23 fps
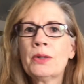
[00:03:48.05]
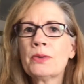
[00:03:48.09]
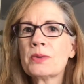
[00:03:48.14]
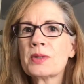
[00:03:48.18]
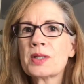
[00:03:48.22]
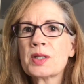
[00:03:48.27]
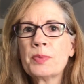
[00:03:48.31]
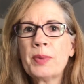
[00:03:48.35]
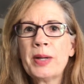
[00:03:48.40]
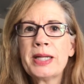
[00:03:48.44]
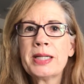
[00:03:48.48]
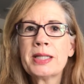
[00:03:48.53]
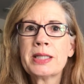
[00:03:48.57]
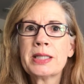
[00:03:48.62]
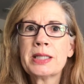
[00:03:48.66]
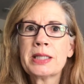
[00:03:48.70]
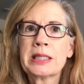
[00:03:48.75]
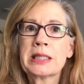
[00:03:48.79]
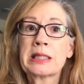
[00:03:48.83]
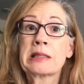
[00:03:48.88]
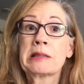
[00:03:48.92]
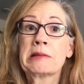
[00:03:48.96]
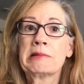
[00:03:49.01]

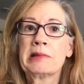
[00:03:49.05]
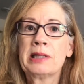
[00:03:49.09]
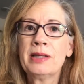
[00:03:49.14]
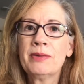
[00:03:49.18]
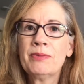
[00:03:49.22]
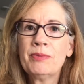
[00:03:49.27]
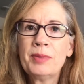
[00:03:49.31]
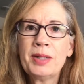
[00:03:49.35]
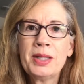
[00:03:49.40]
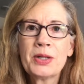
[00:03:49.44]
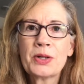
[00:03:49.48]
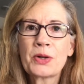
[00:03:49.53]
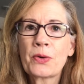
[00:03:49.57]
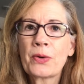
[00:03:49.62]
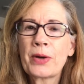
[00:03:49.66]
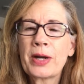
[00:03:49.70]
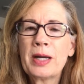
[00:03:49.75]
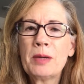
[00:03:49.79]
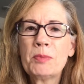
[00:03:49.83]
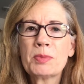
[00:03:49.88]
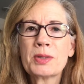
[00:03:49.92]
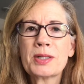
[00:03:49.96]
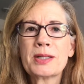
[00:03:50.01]
spaces giving me the
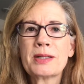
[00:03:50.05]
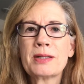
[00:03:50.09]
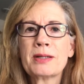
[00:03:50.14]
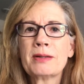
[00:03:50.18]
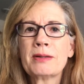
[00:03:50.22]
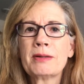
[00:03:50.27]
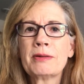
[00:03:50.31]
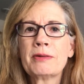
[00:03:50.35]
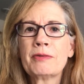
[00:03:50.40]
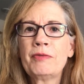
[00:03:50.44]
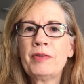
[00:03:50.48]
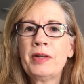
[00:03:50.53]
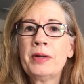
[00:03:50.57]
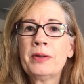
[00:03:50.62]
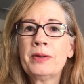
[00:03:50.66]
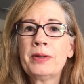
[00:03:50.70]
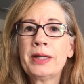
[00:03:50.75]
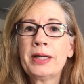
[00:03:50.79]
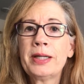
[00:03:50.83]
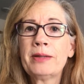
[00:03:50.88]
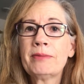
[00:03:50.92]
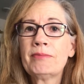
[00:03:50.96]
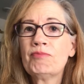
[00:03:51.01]
creeps to
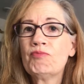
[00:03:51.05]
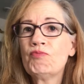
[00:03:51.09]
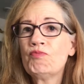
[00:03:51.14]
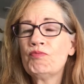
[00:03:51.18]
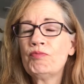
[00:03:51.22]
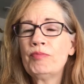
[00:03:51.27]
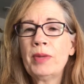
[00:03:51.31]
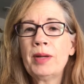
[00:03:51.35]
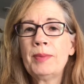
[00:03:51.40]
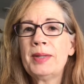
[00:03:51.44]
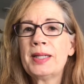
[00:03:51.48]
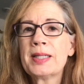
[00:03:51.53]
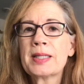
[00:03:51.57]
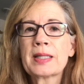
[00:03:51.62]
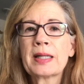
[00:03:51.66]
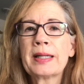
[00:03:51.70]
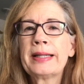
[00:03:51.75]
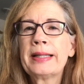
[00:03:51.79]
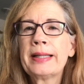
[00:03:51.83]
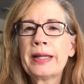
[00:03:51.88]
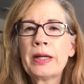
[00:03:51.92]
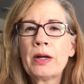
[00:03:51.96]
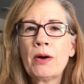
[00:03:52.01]
feeling maybe
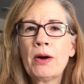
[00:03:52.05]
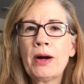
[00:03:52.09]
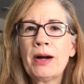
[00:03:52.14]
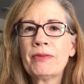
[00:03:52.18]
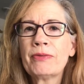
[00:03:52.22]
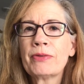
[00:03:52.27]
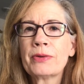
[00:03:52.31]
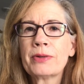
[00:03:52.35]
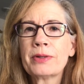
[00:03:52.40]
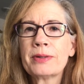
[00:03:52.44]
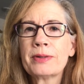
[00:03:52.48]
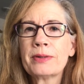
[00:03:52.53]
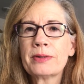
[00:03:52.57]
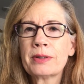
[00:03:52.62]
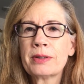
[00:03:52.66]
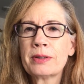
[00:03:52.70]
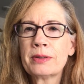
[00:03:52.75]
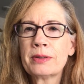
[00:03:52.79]
slightly off or